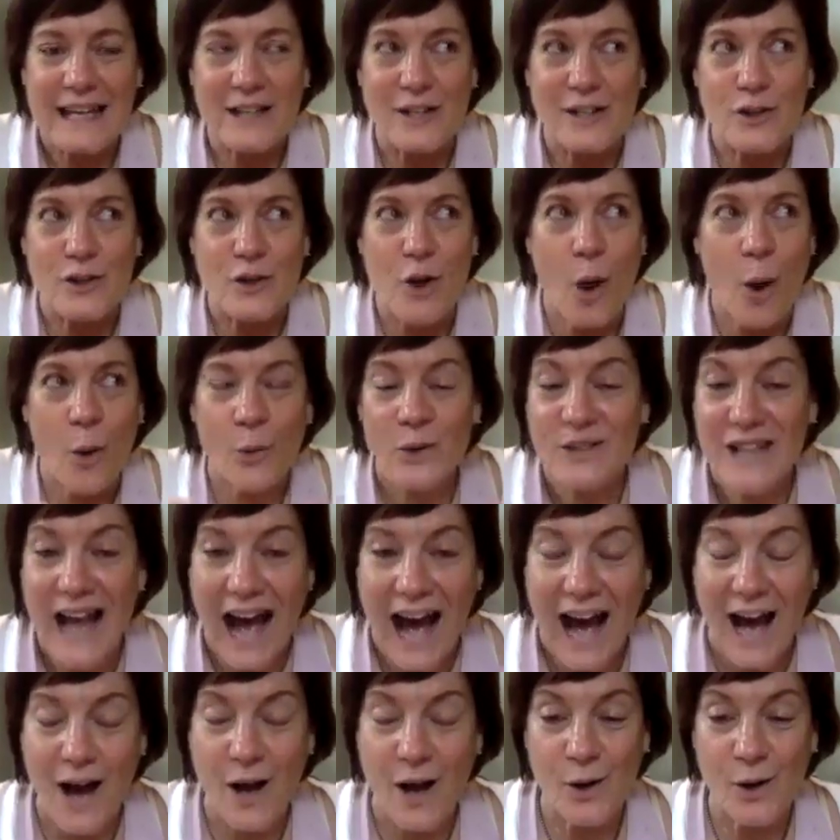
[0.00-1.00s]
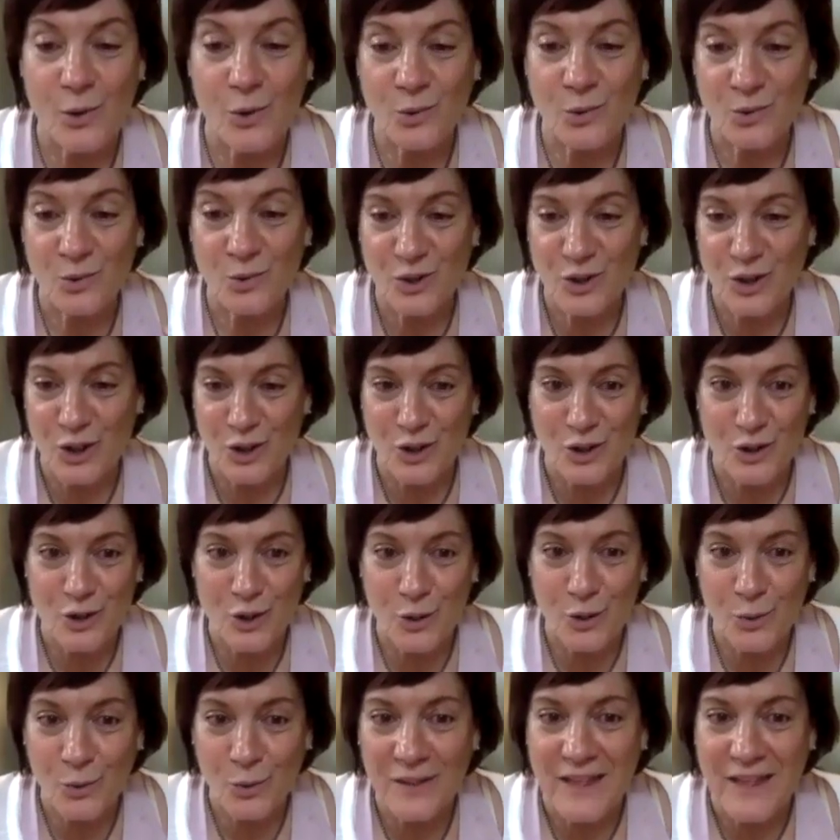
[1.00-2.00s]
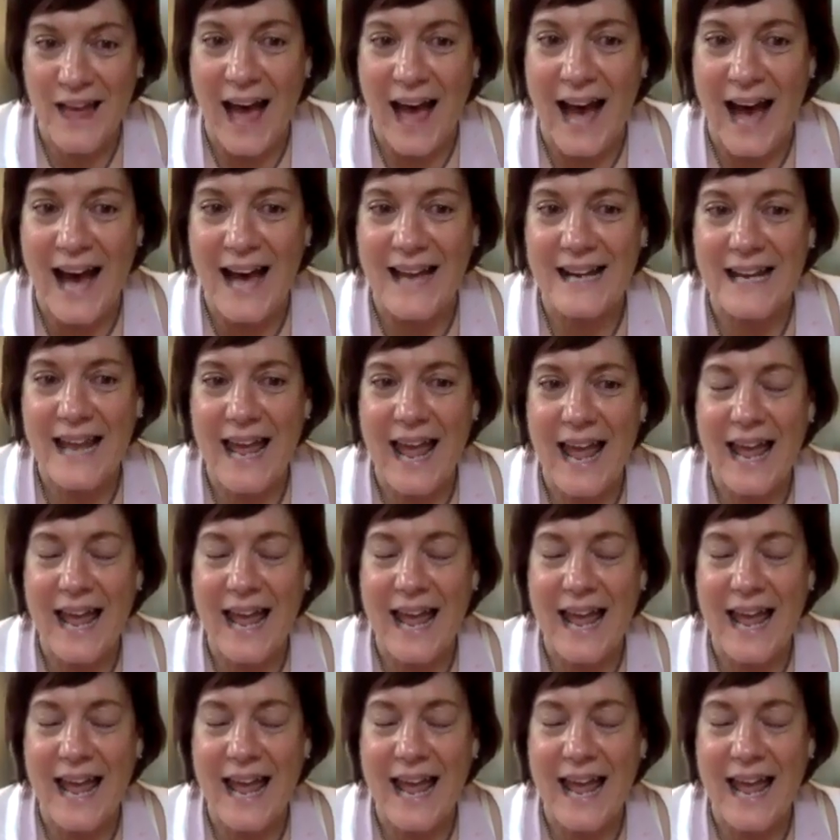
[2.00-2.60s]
knows how to do that.